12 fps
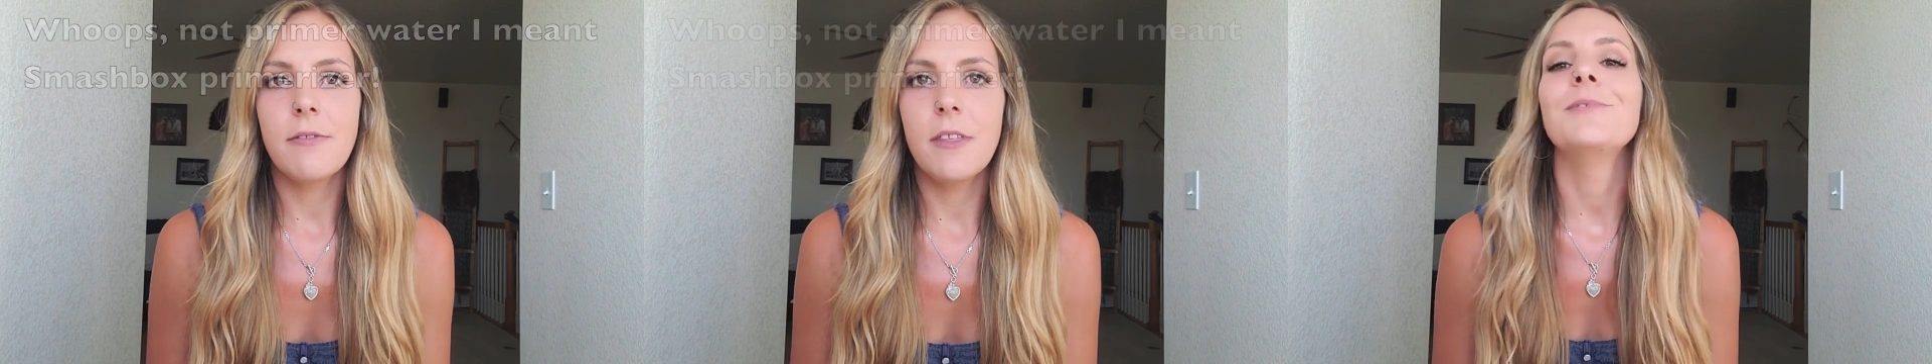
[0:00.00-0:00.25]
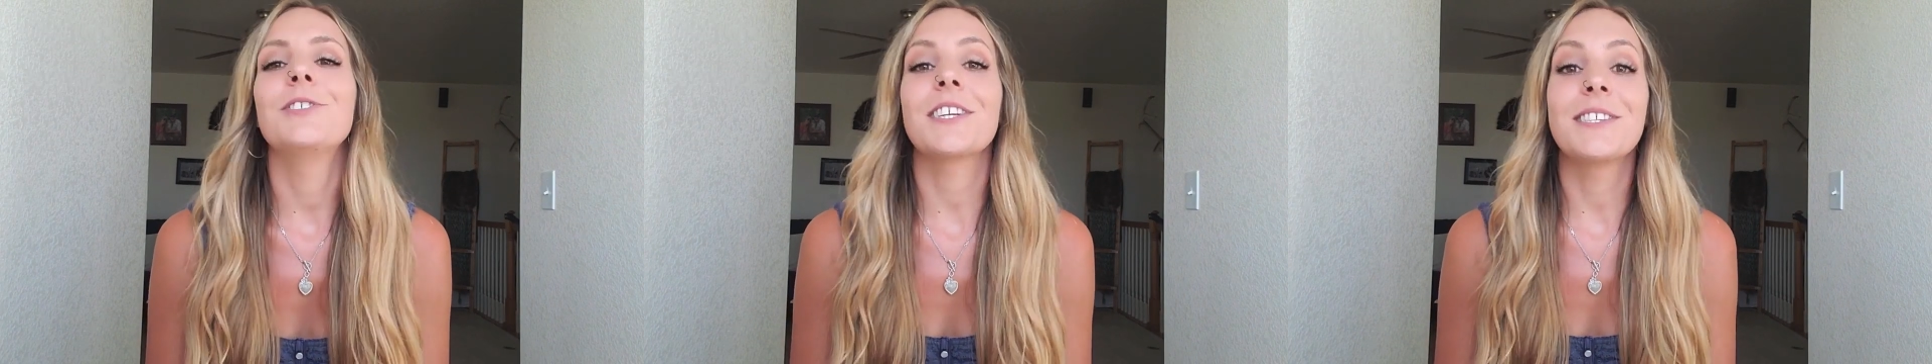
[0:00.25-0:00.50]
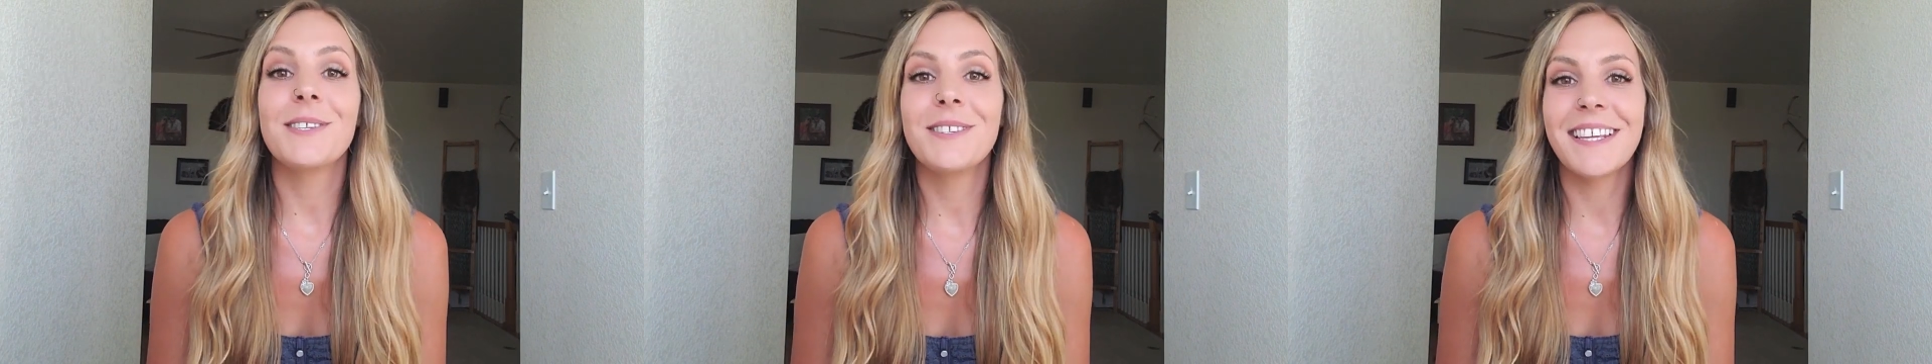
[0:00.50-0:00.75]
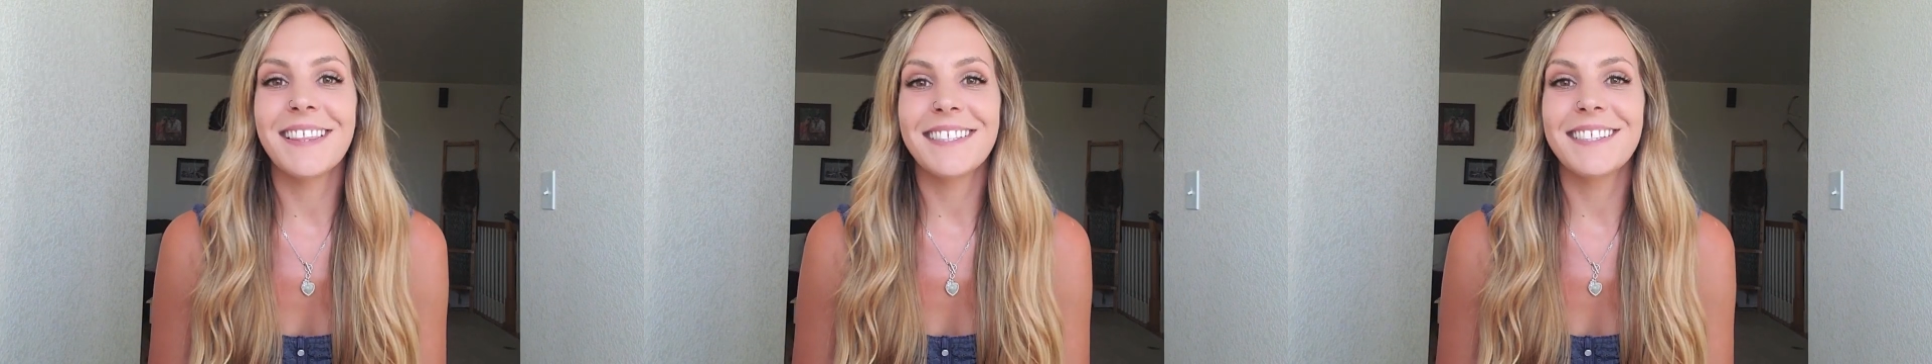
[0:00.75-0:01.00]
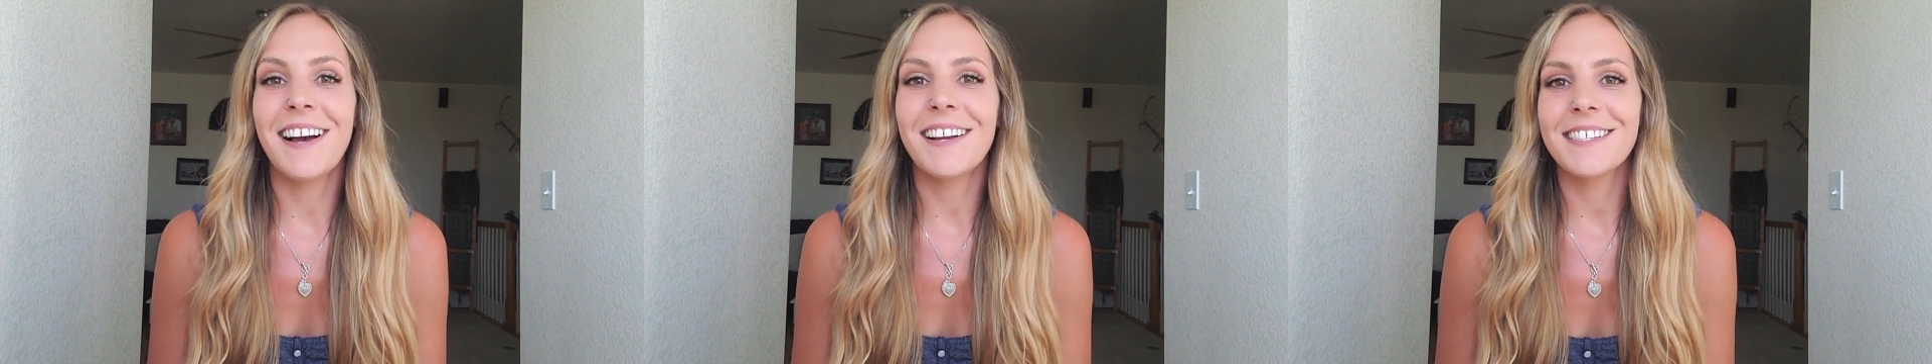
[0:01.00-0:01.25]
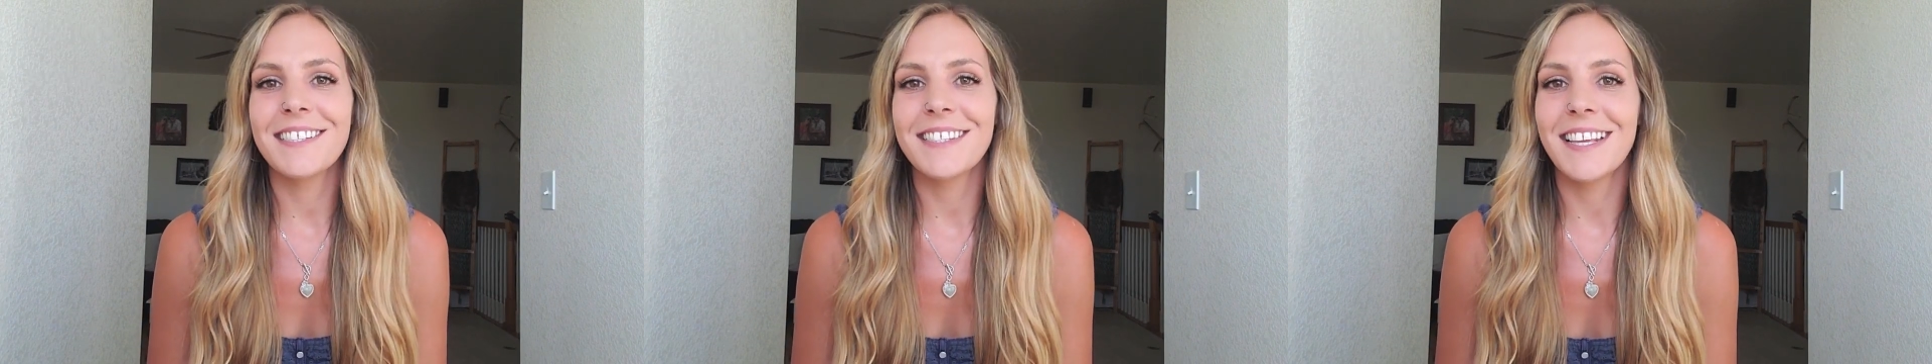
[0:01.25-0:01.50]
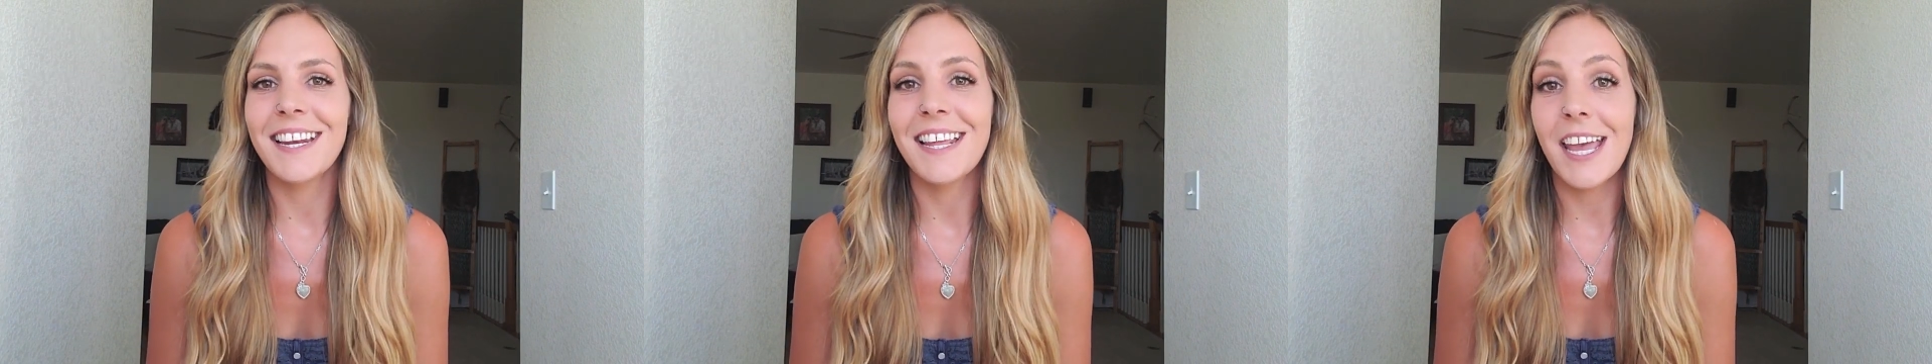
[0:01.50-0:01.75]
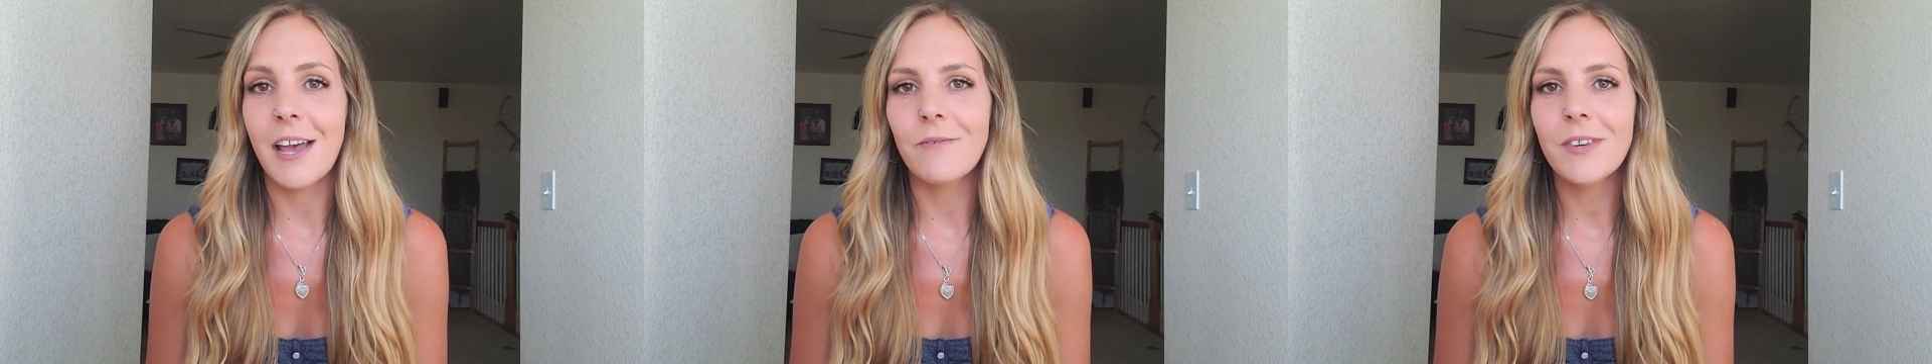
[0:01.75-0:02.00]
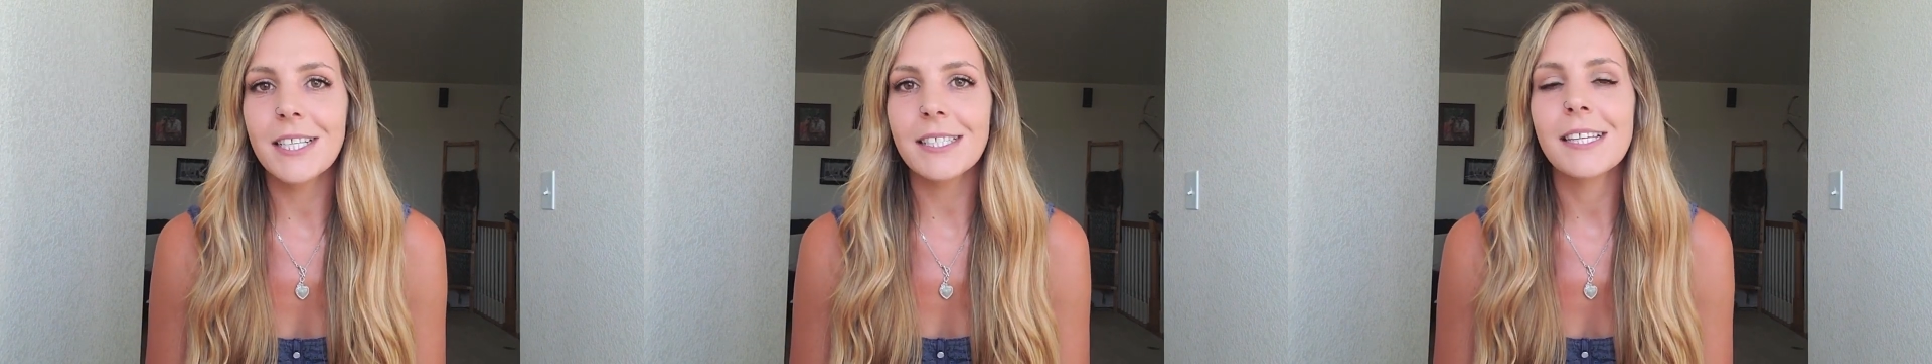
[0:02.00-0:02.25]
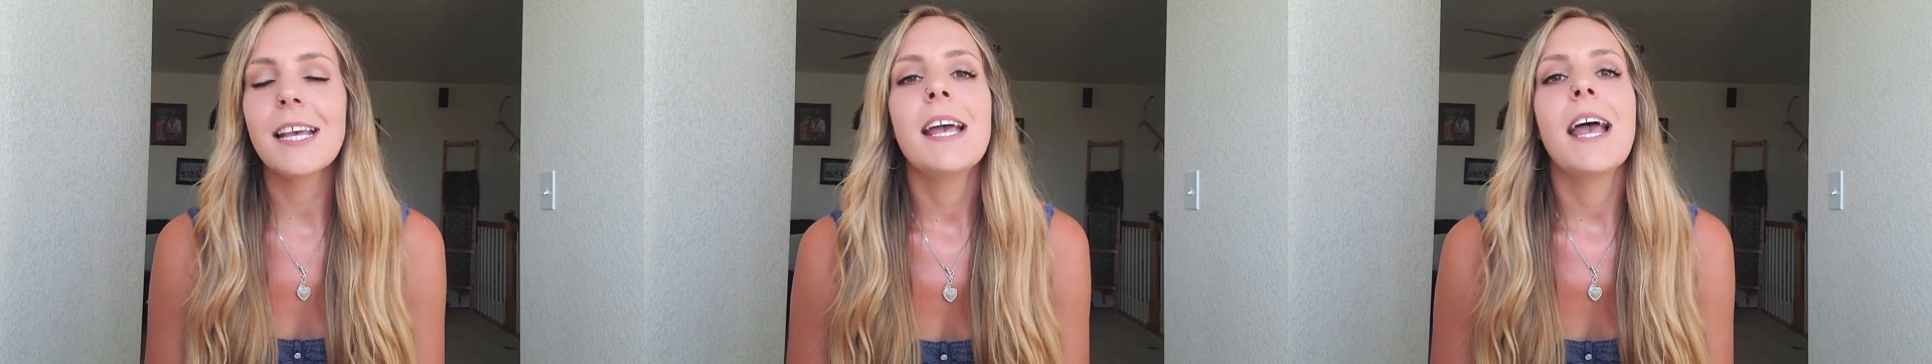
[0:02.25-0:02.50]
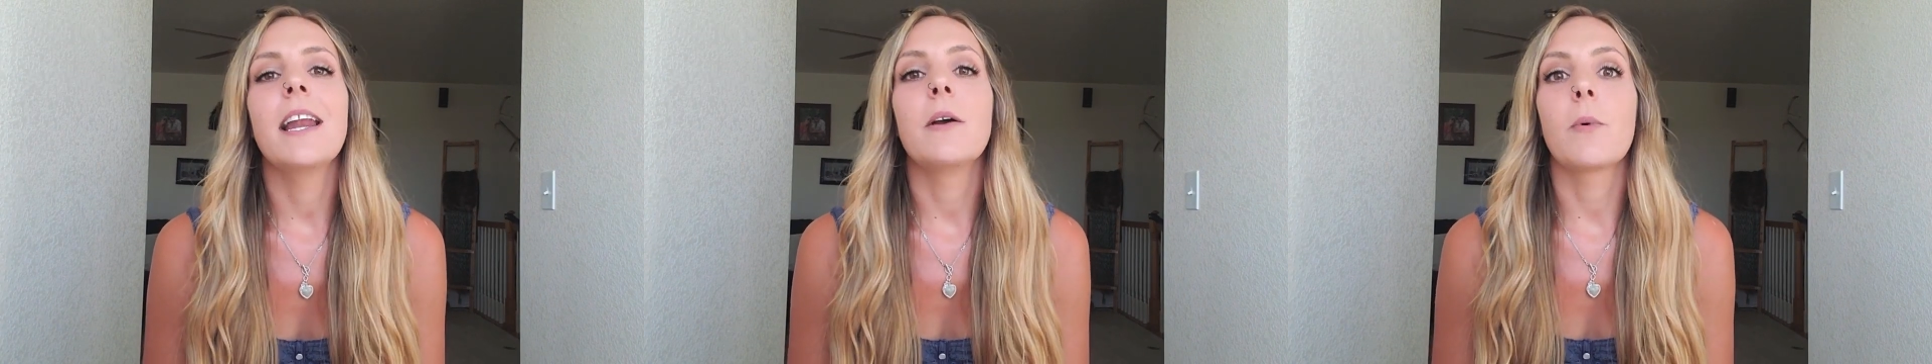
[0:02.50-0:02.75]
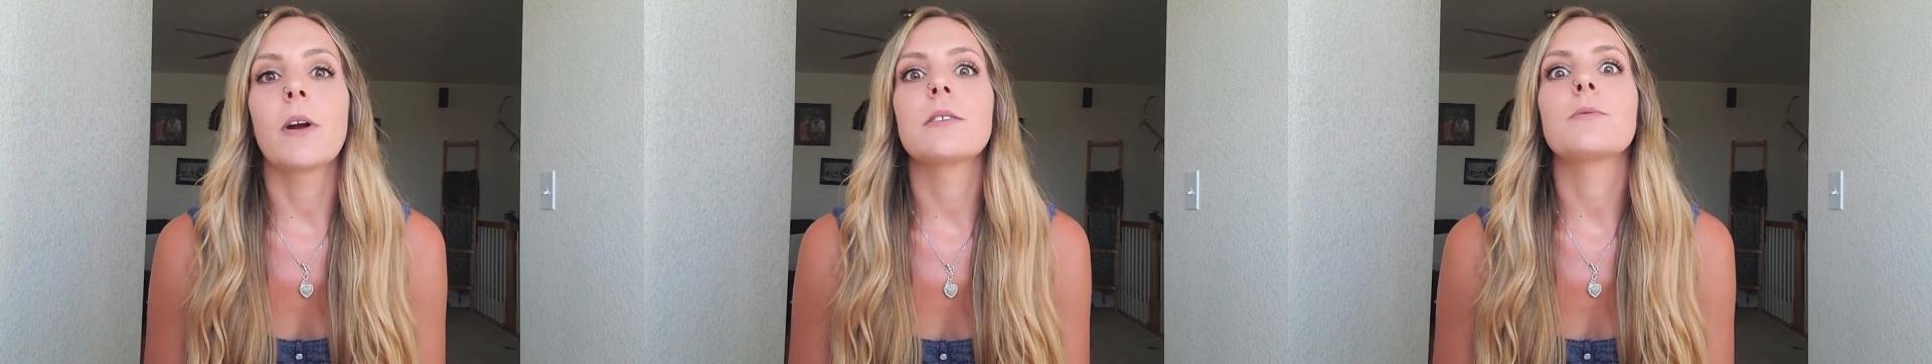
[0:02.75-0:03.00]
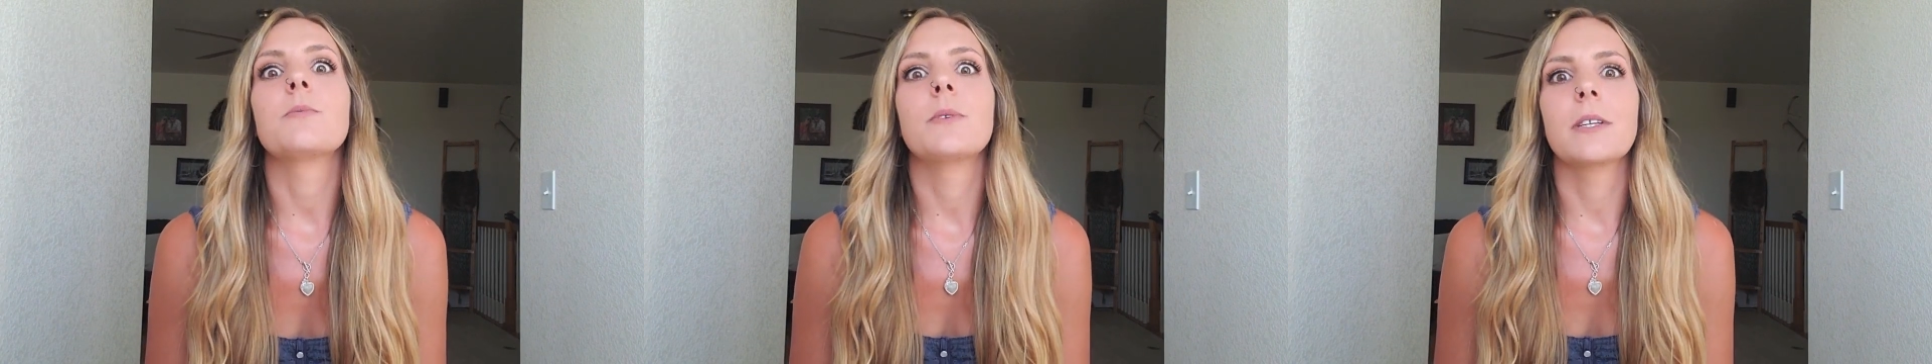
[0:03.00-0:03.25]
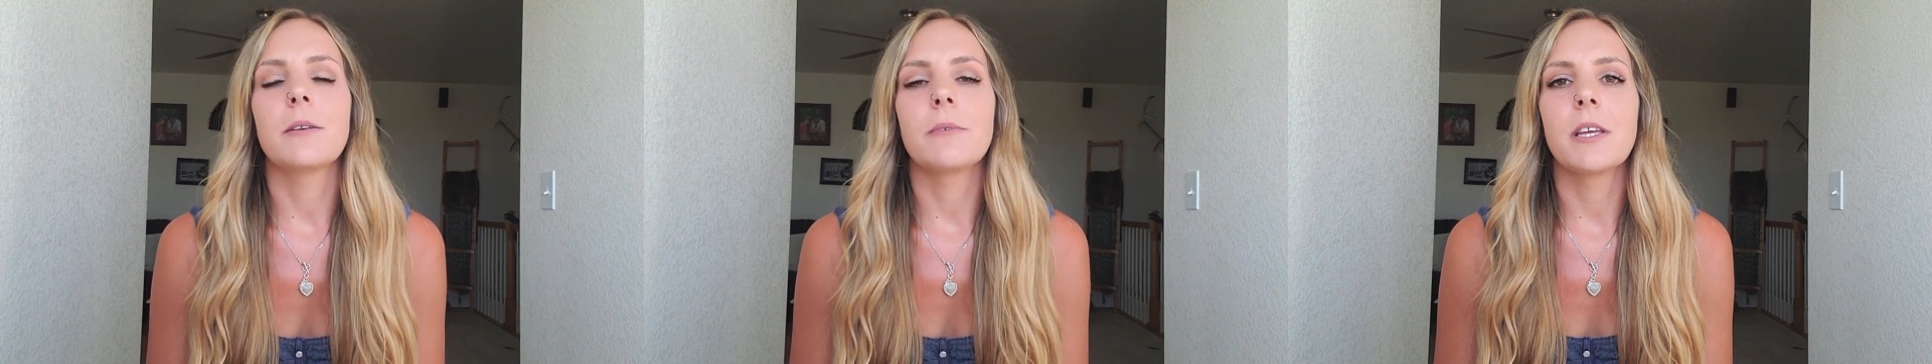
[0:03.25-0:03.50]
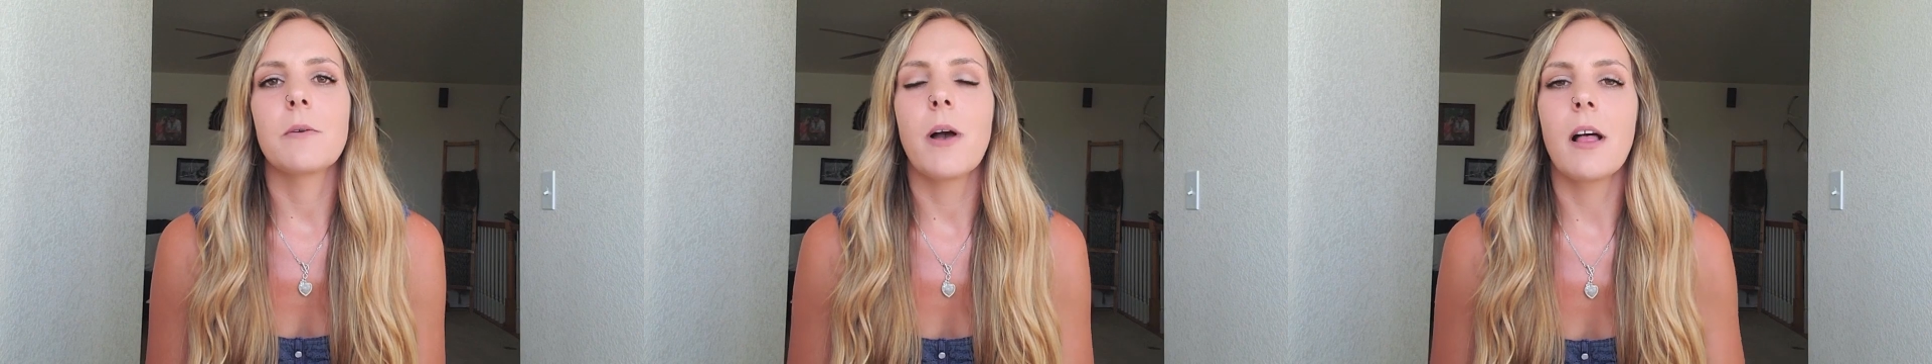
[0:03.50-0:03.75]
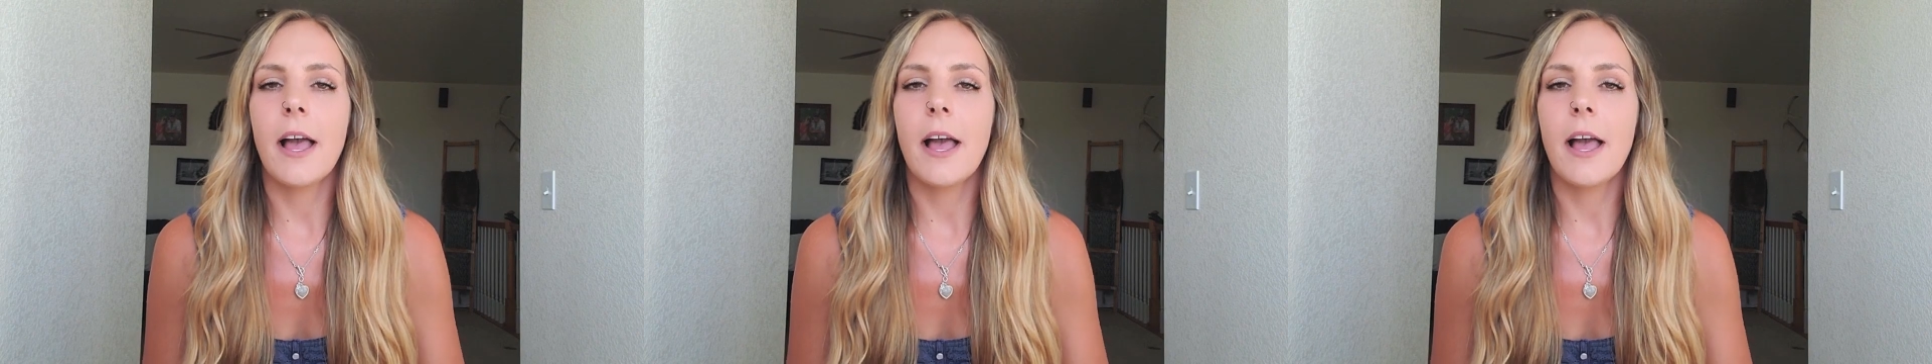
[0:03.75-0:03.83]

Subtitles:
the Tatcha Skin Canvas, and it worked really, really well.